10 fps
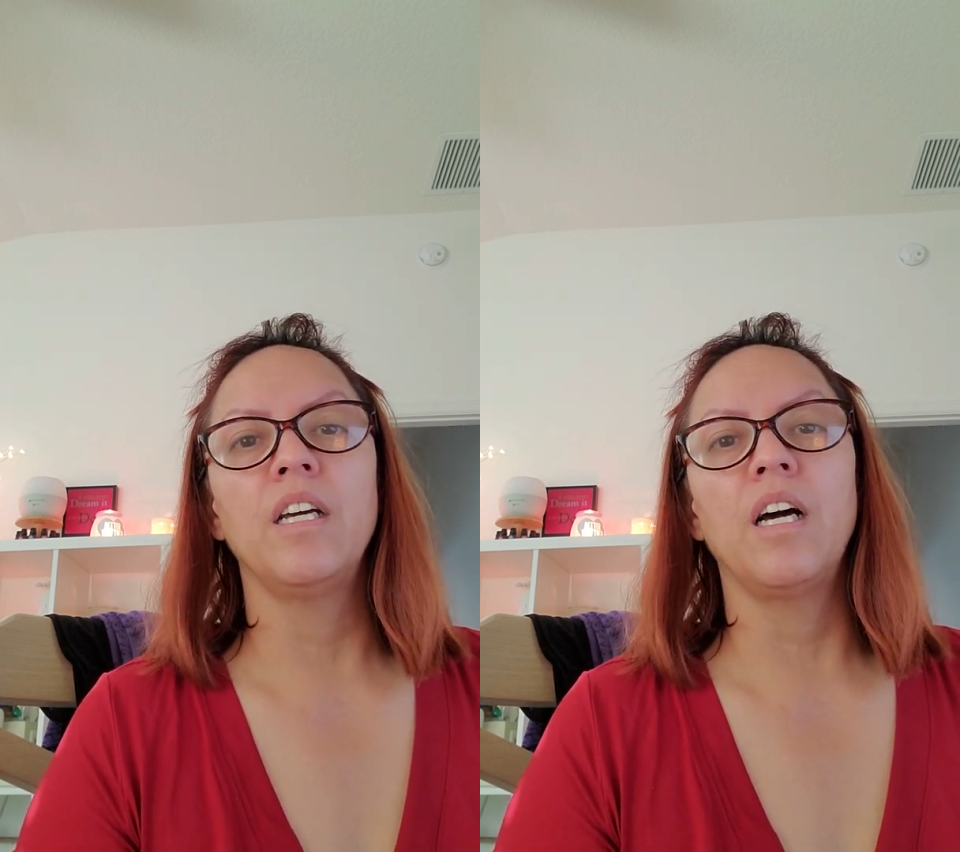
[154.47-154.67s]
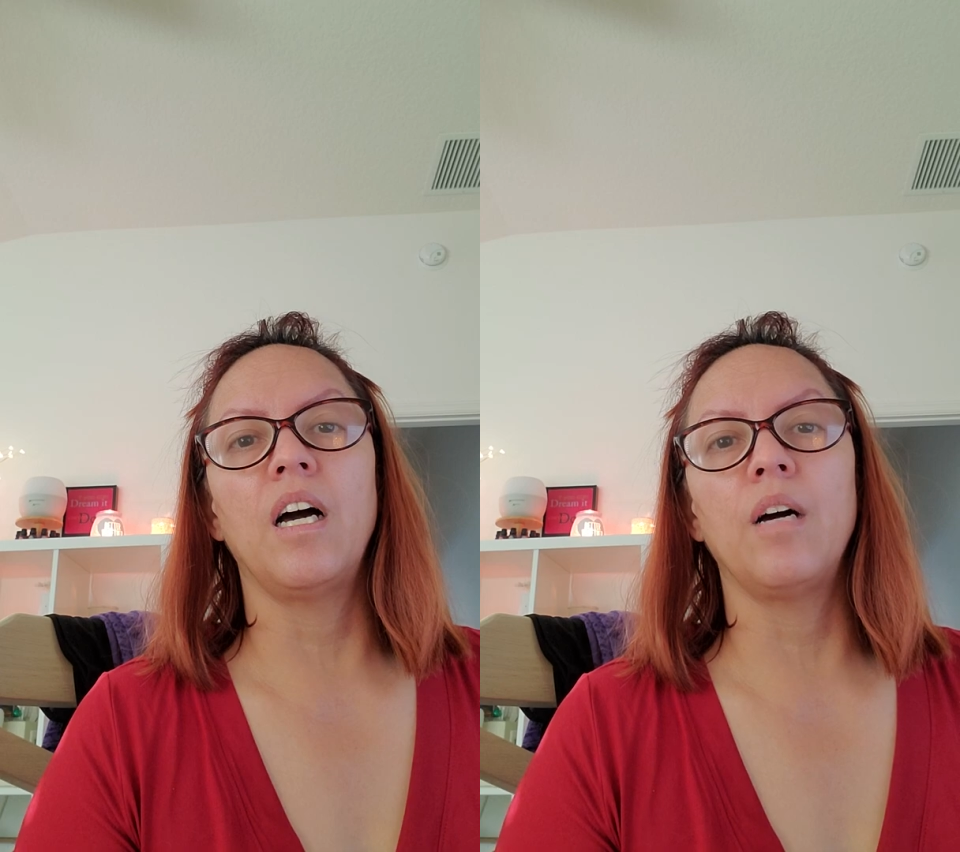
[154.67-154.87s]

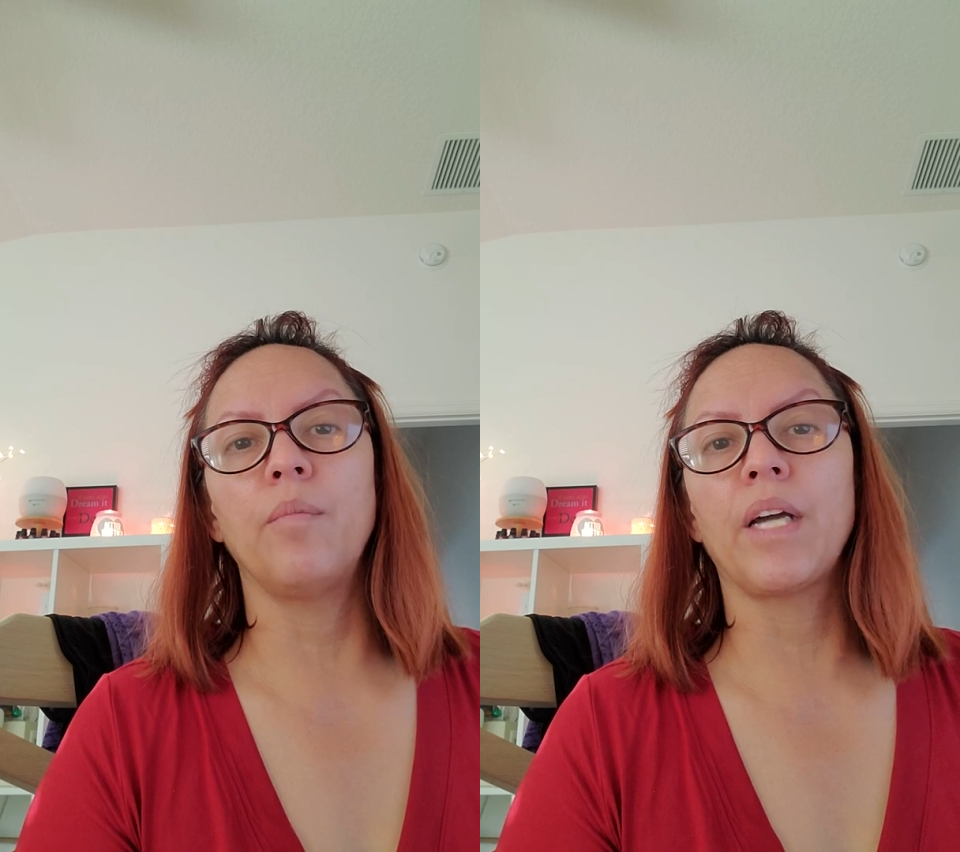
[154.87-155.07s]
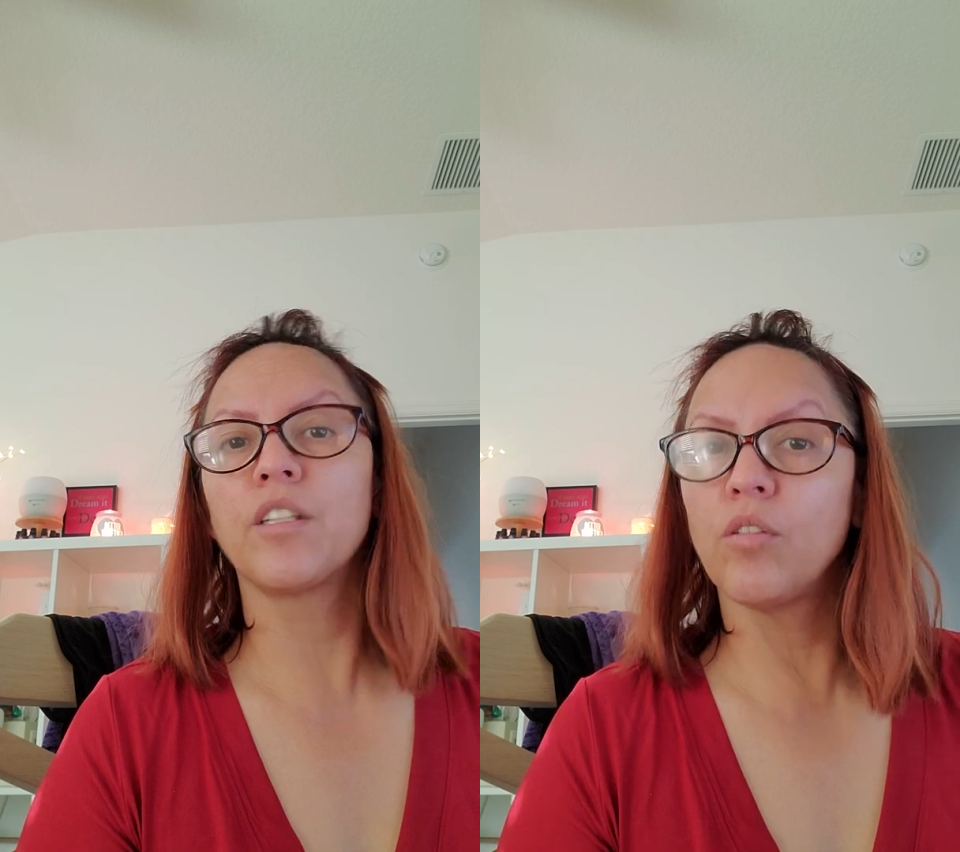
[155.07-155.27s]

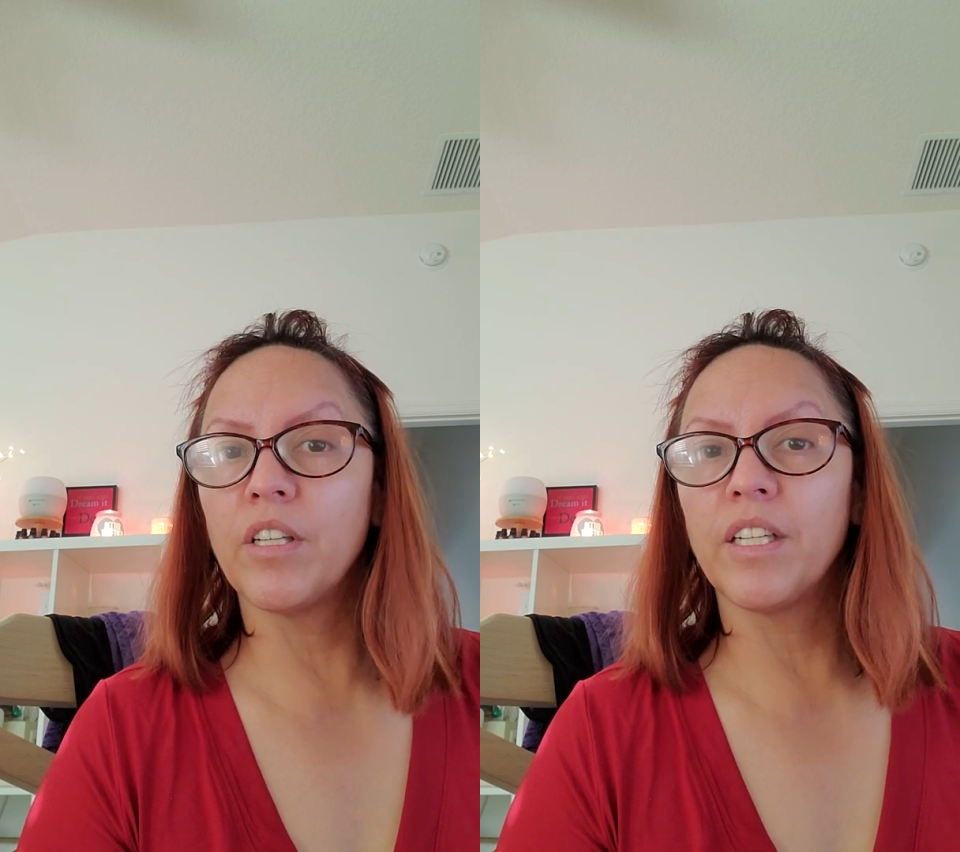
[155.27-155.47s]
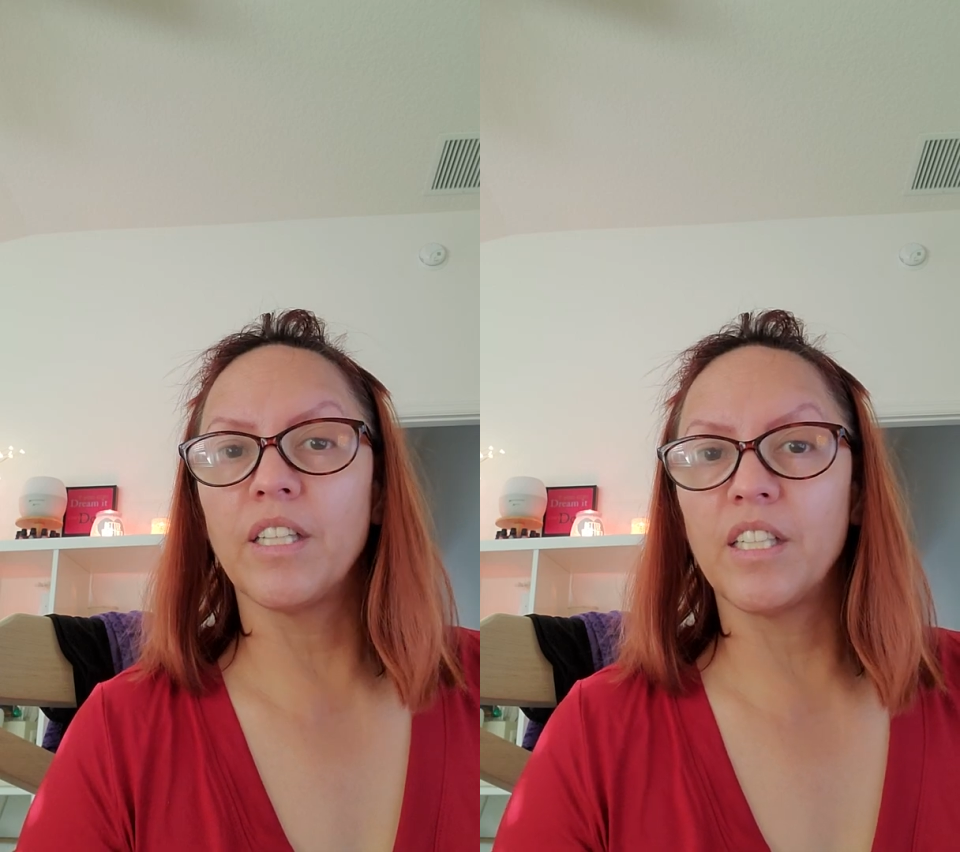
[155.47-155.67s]

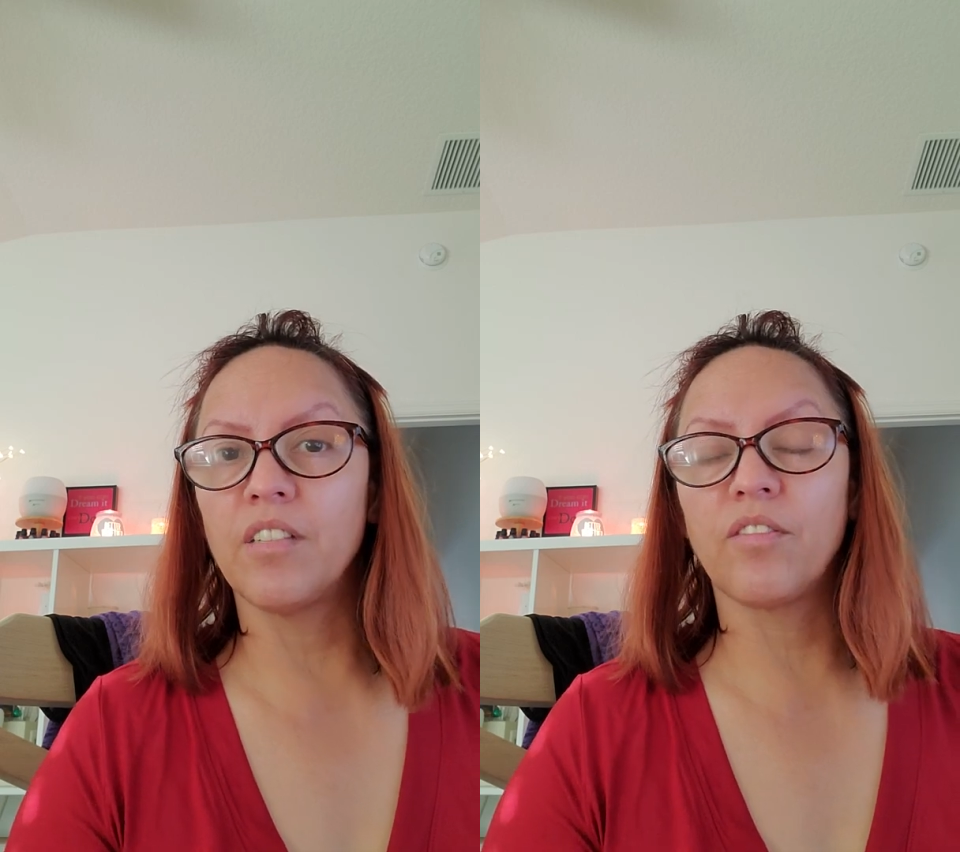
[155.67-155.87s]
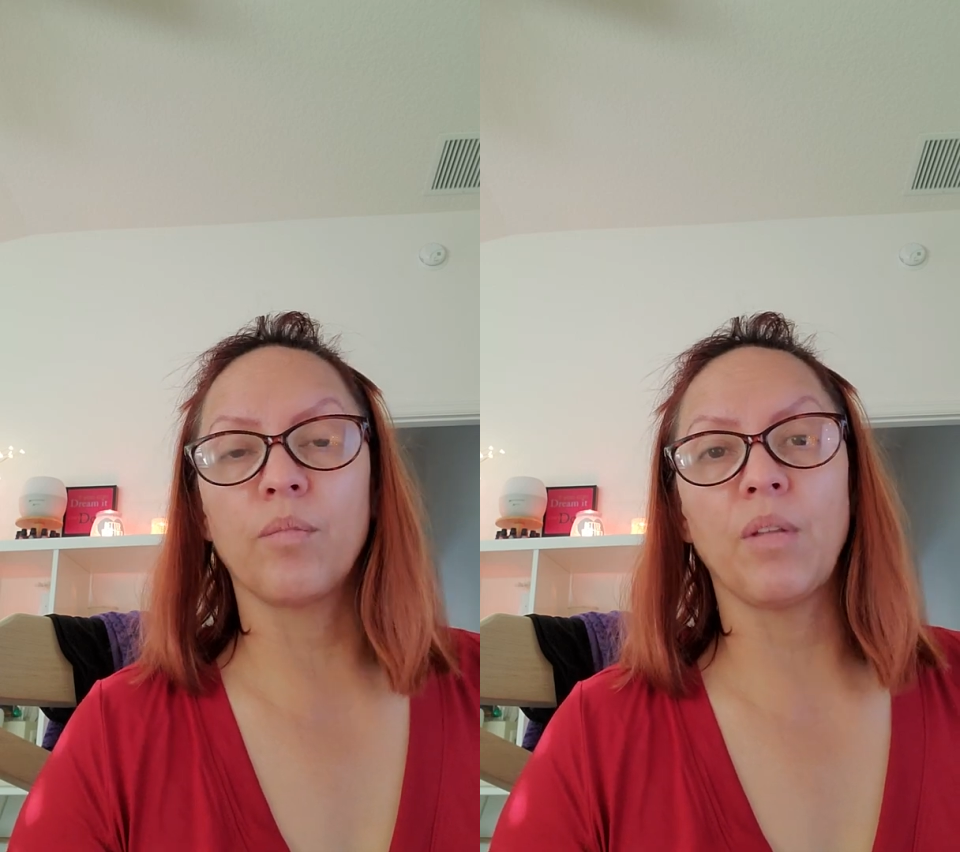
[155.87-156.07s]
Magnolia
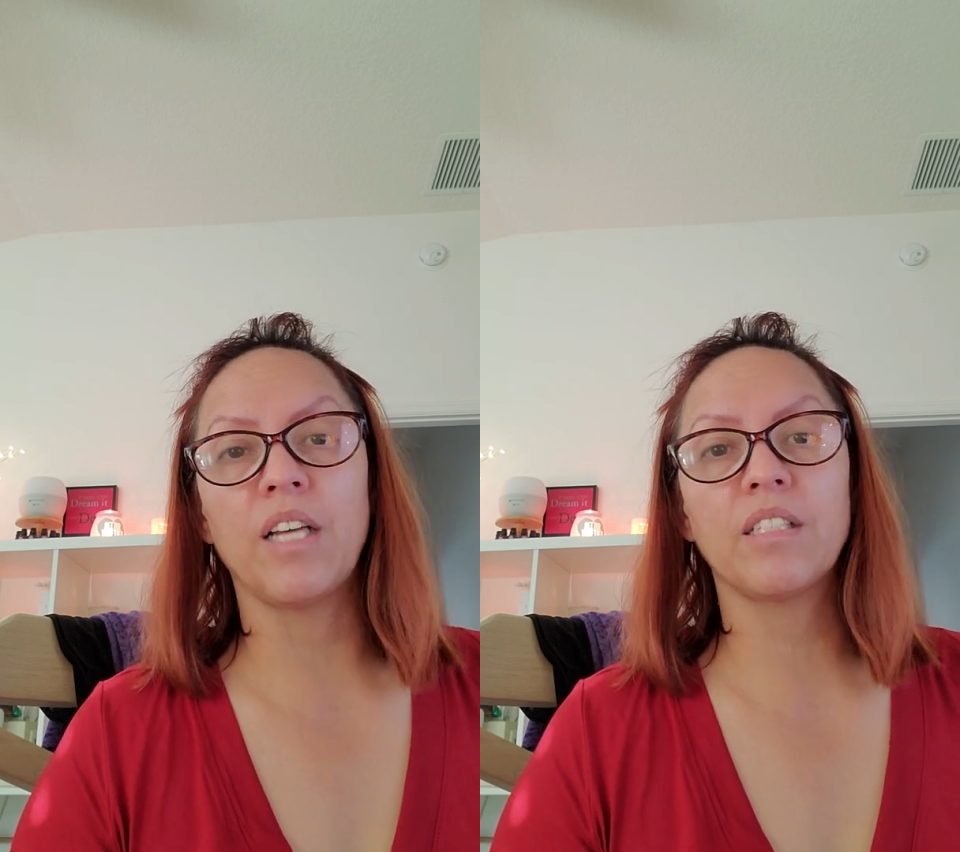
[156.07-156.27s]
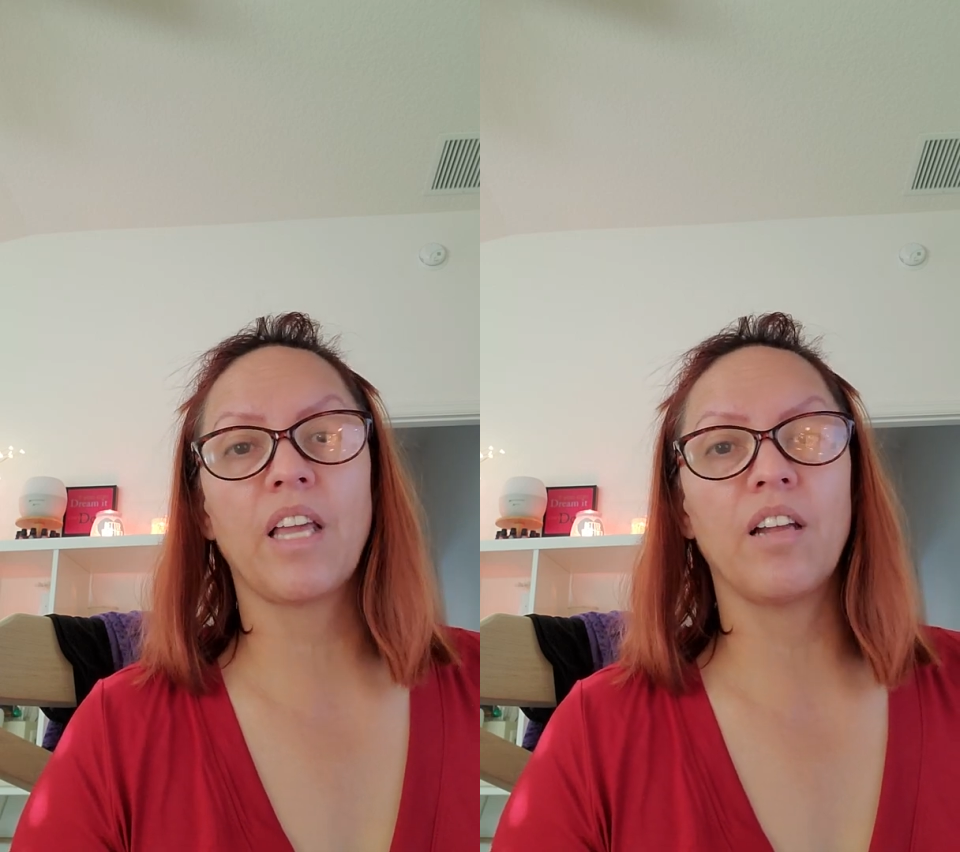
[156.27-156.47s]
Linen from
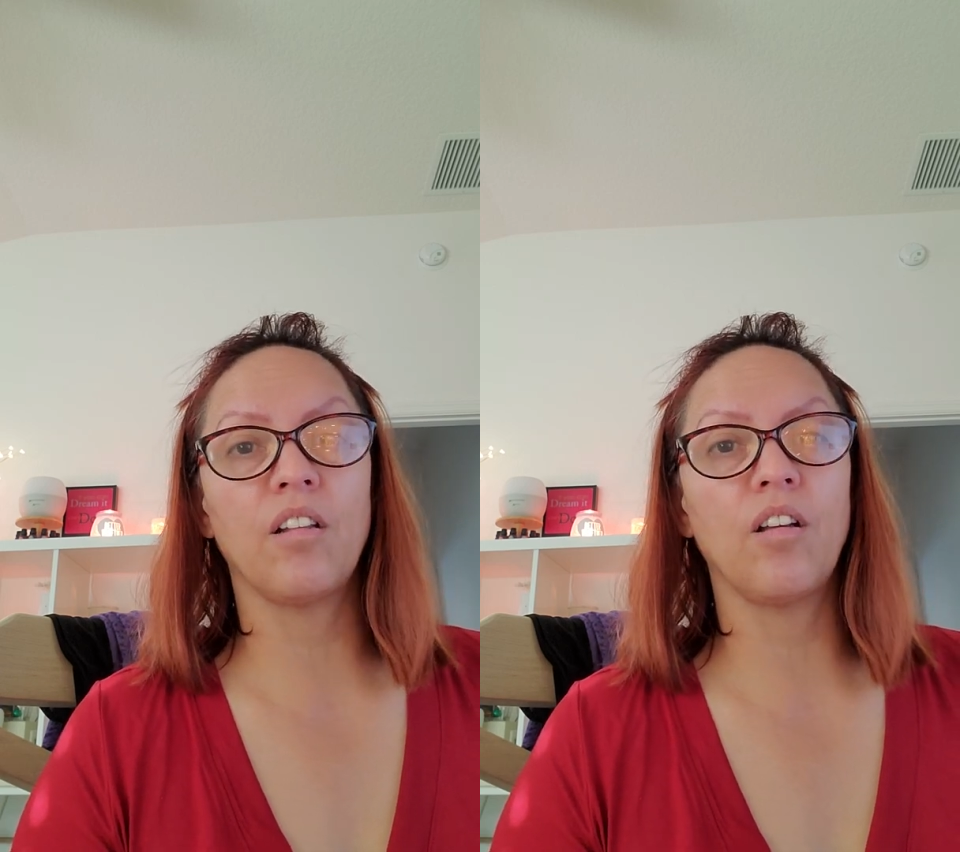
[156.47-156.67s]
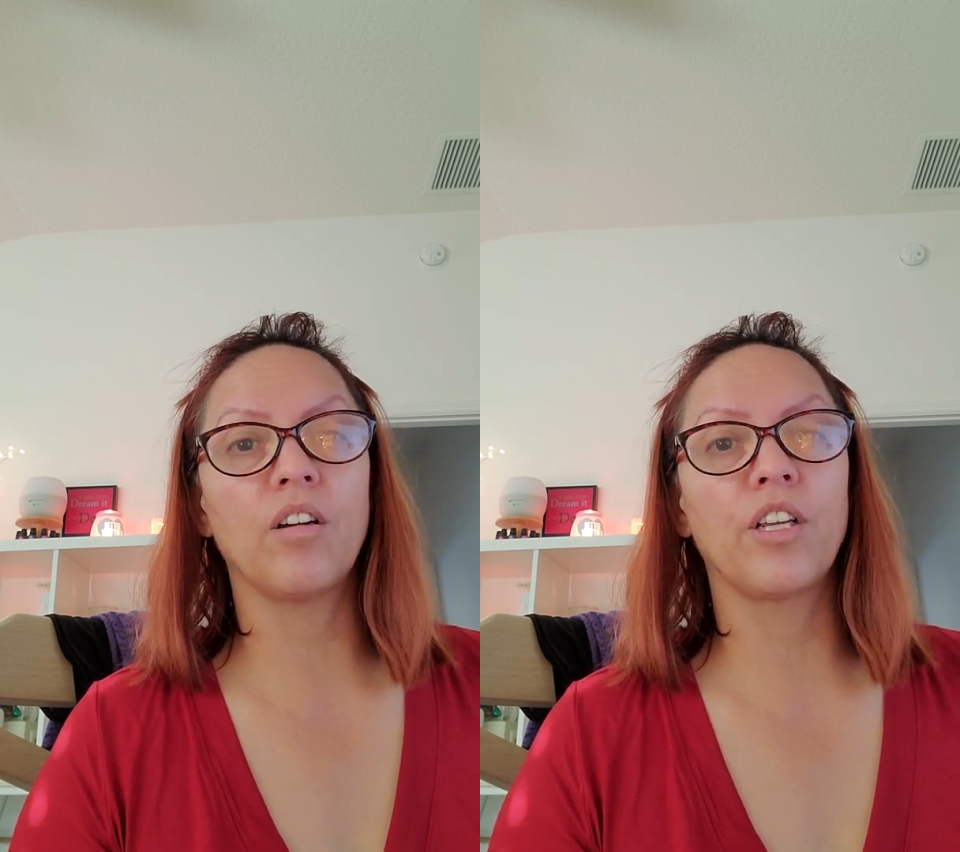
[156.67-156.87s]
last
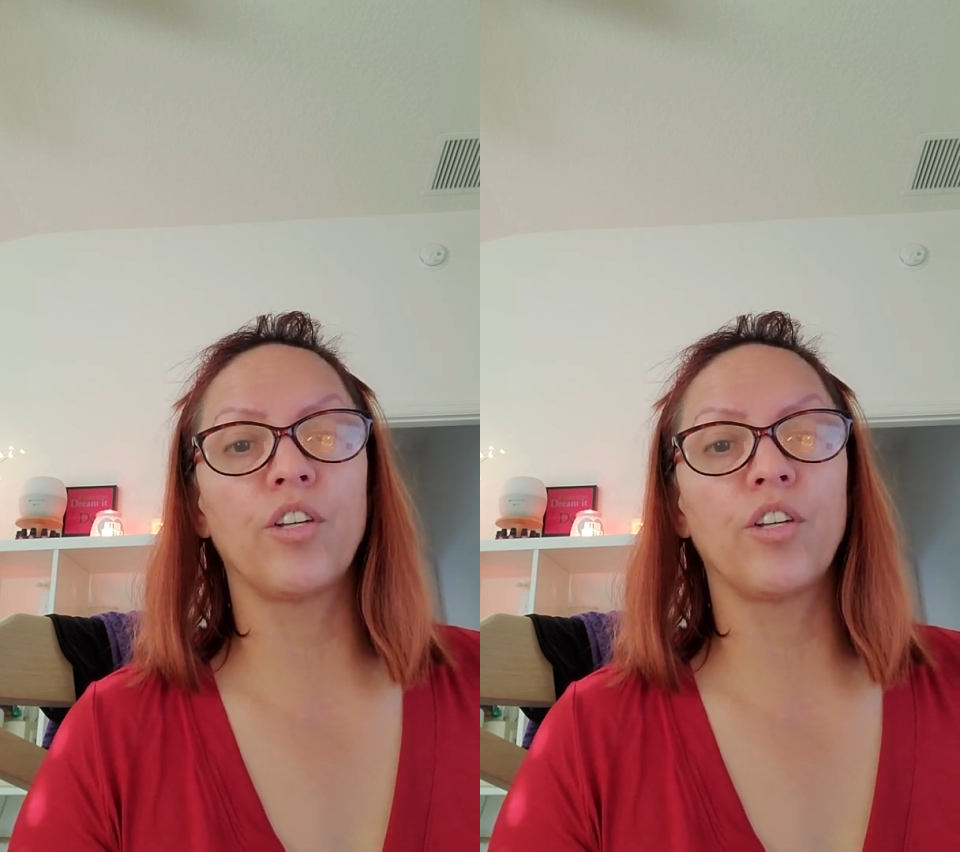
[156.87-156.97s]
catalog,